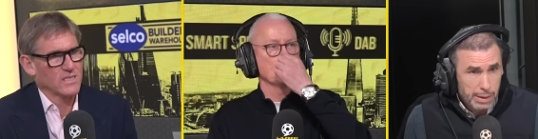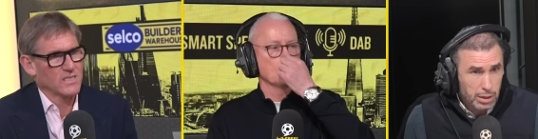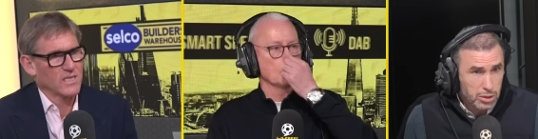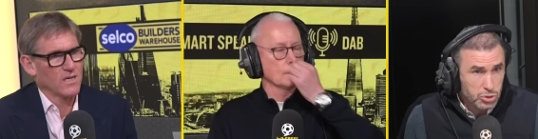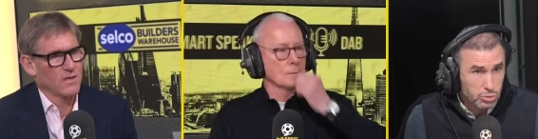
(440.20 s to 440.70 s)
Speaker 1: about City.
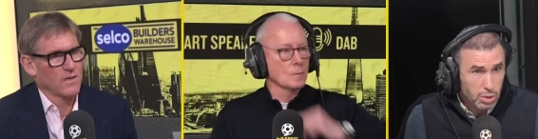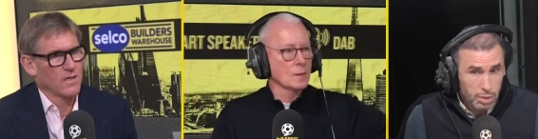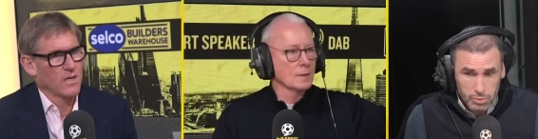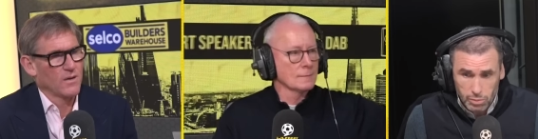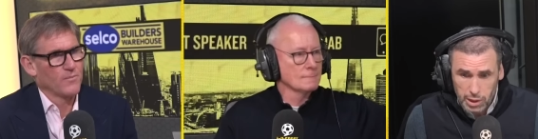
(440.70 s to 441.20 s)
Arsenal.
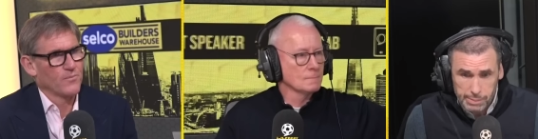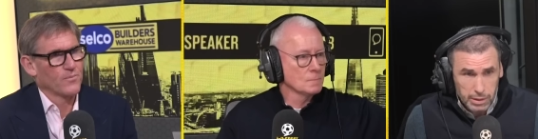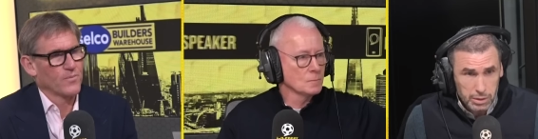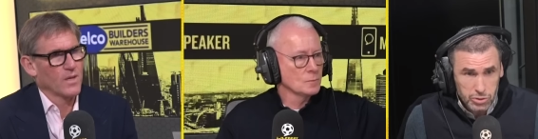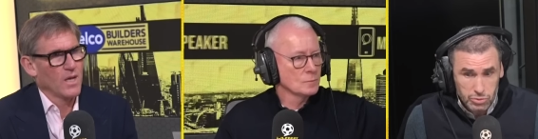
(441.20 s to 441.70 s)
I'm not worried about
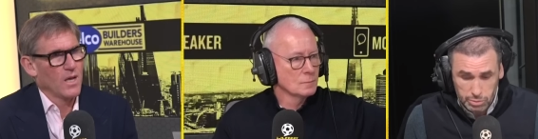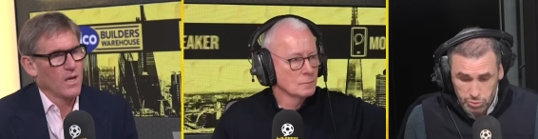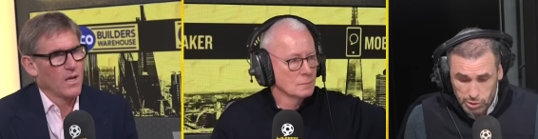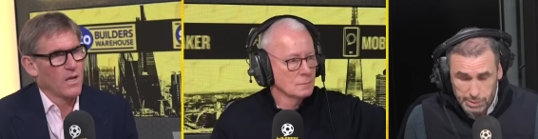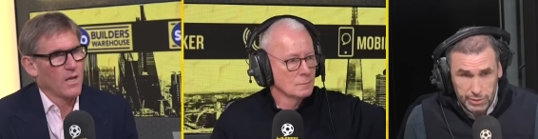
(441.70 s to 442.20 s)
Arsenal. I'm
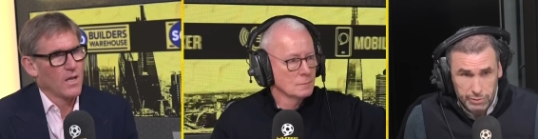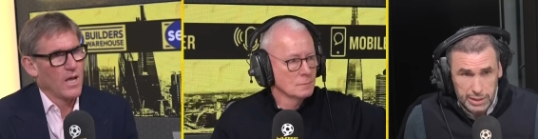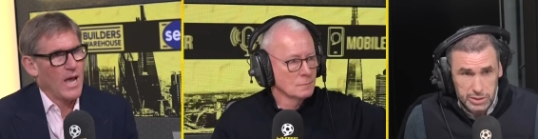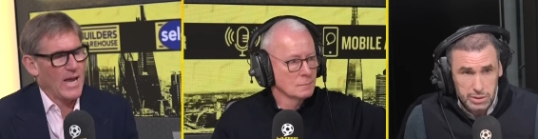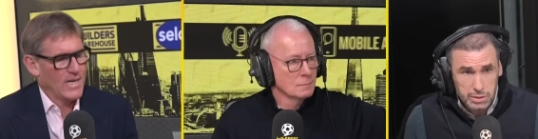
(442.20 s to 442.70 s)
talking about the
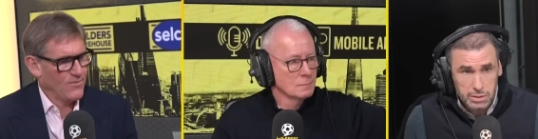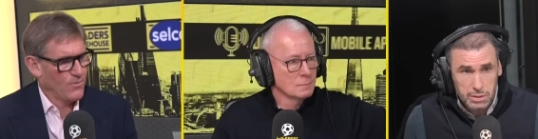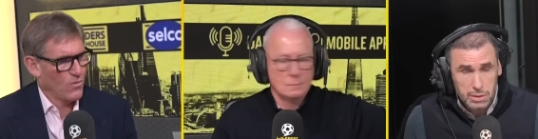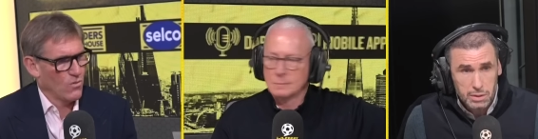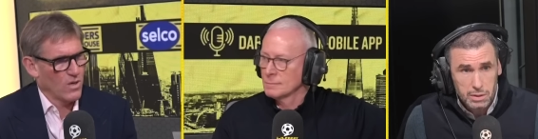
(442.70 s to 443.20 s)
rest. And
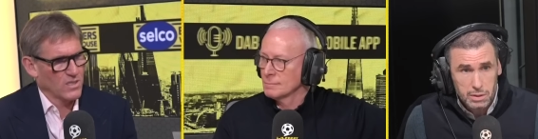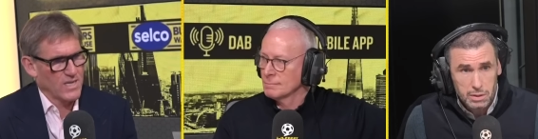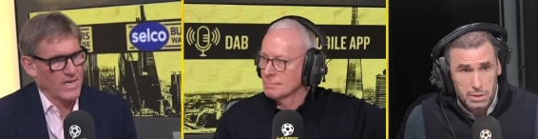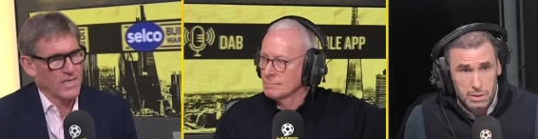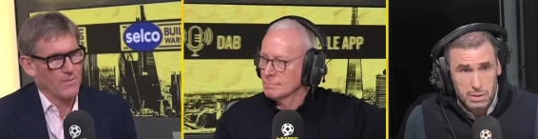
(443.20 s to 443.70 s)
Liverpool are
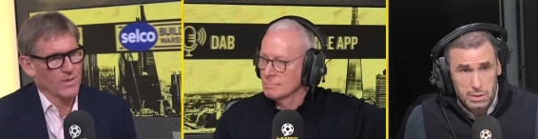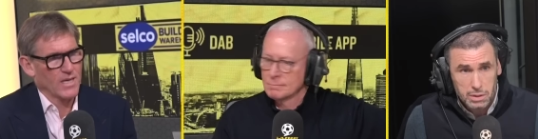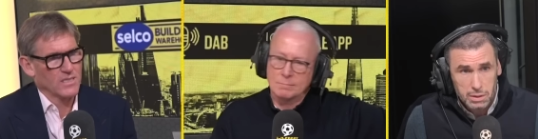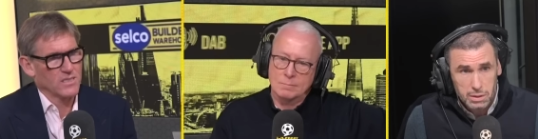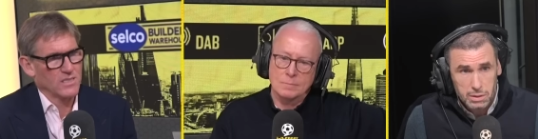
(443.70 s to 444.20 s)
standing up
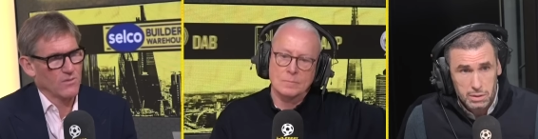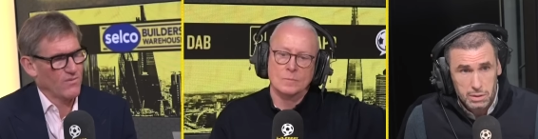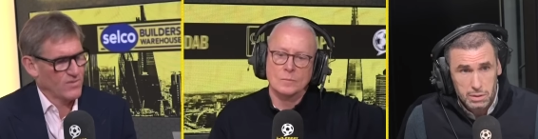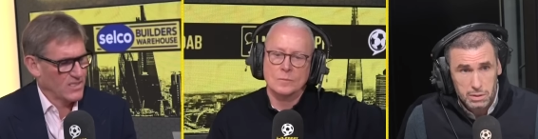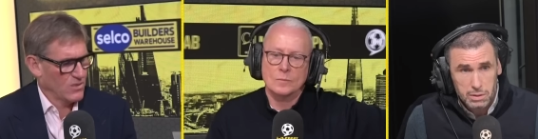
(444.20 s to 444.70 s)
against City.
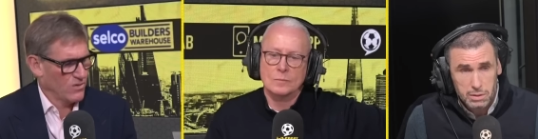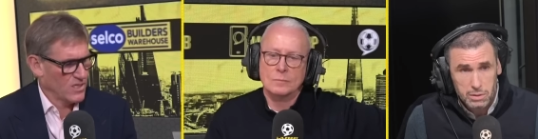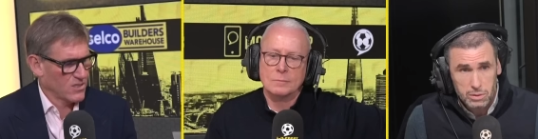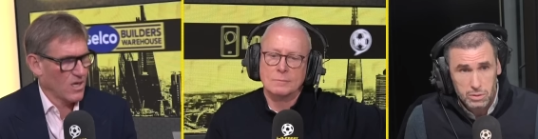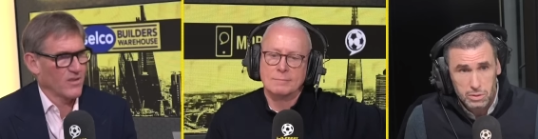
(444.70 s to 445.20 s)
If City win
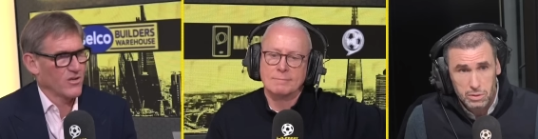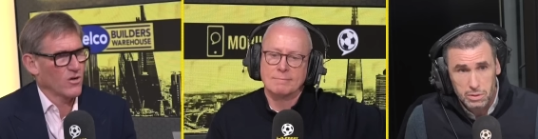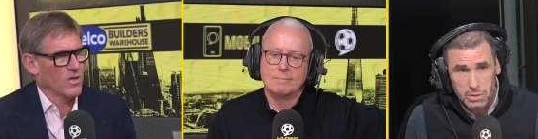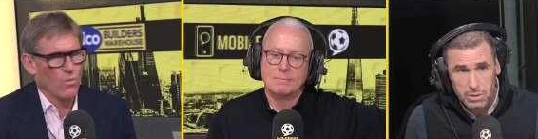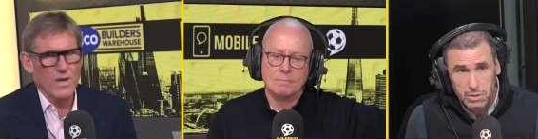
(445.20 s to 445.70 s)
this title, they're not
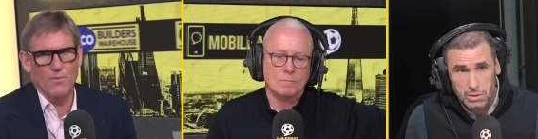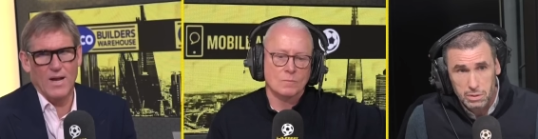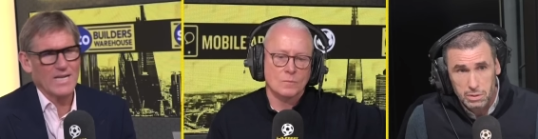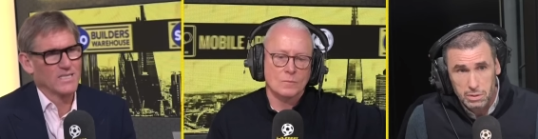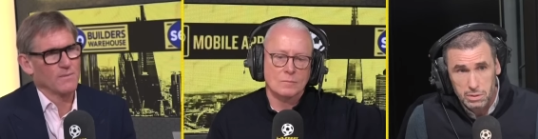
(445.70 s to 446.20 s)
going to win it by
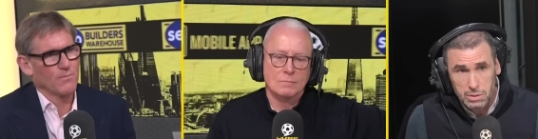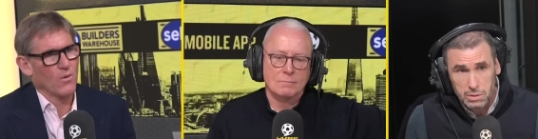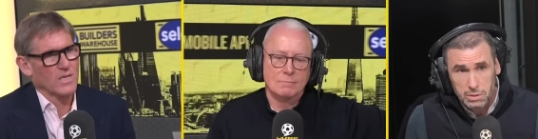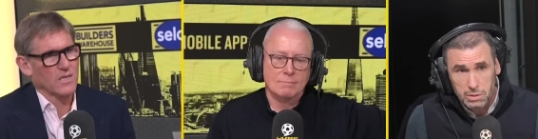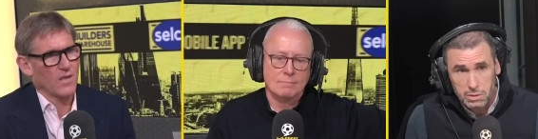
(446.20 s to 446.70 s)
eighteen
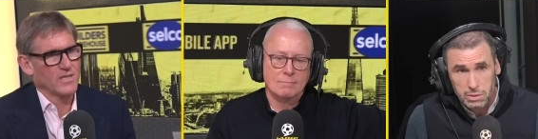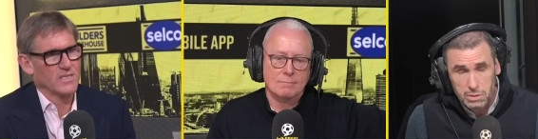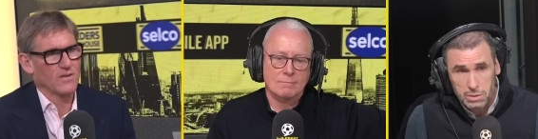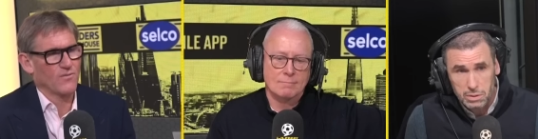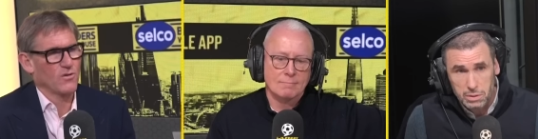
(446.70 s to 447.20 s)
points like they
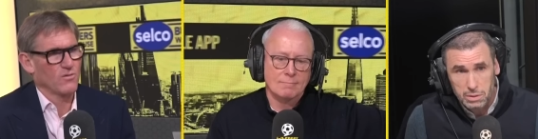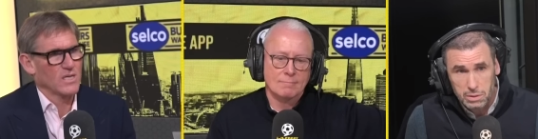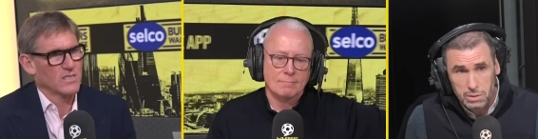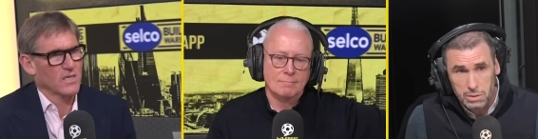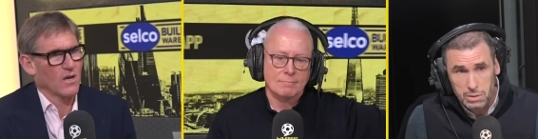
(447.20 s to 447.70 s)
did a few
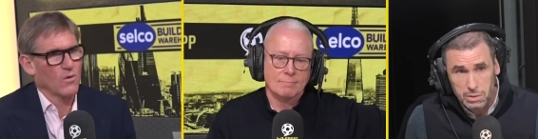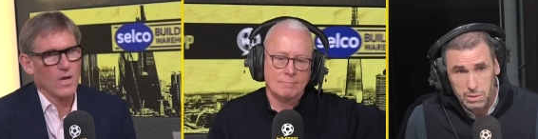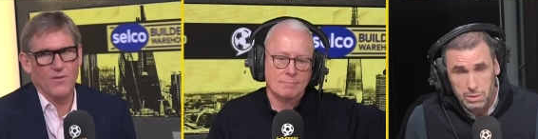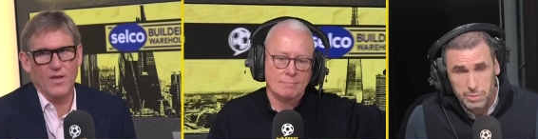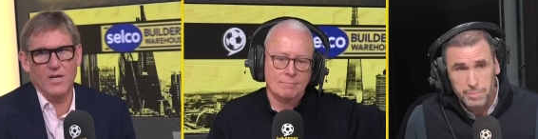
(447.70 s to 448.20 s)
years ago.
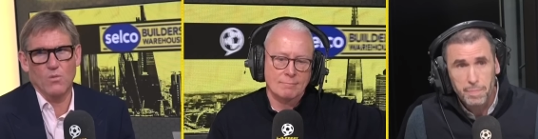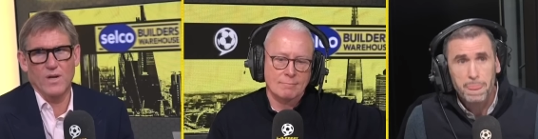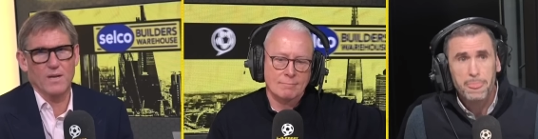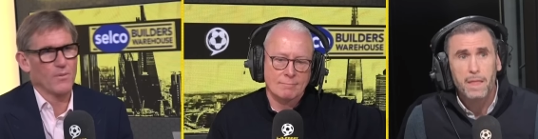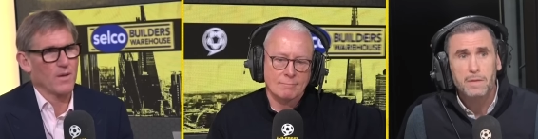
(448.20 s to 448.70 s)
They're going to win
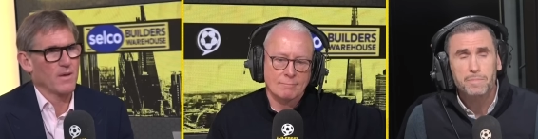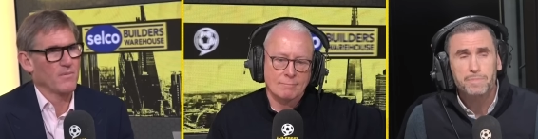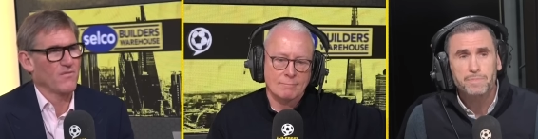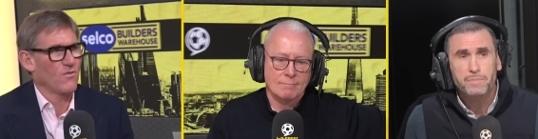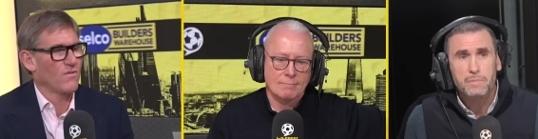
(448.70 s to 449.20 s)
it by
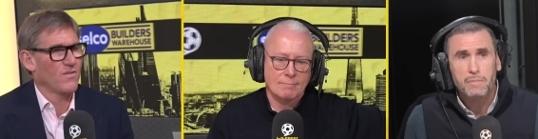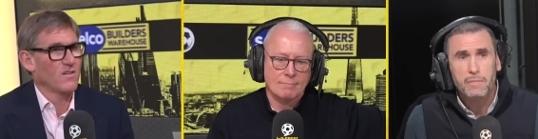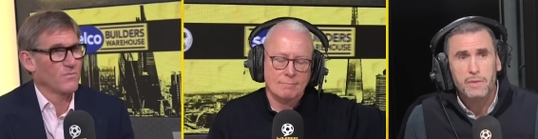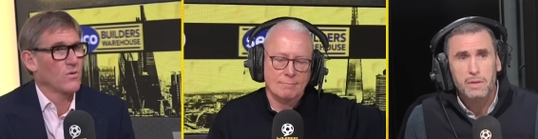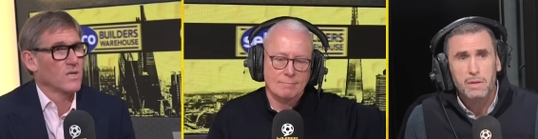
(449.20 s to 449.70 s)
maybe four or
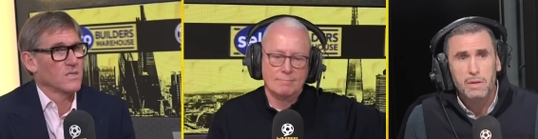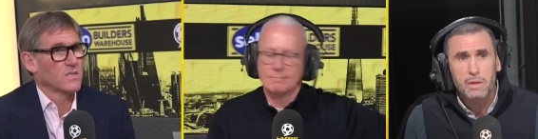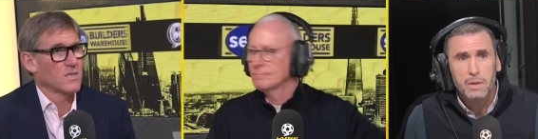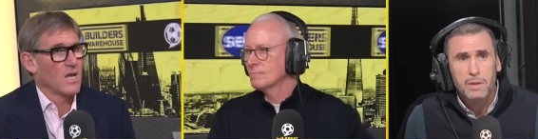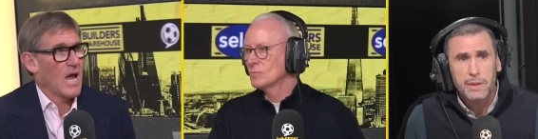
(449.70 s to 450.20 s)
five
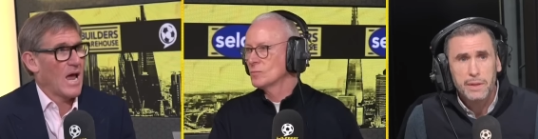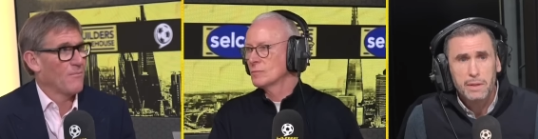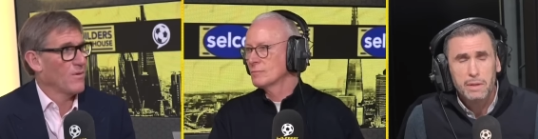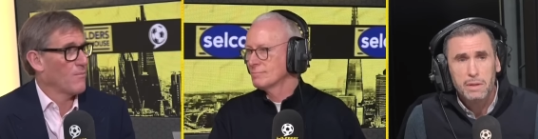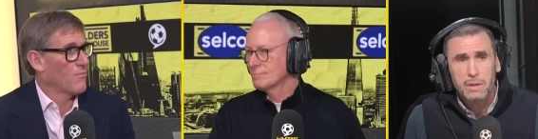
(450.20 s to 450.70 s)
points. And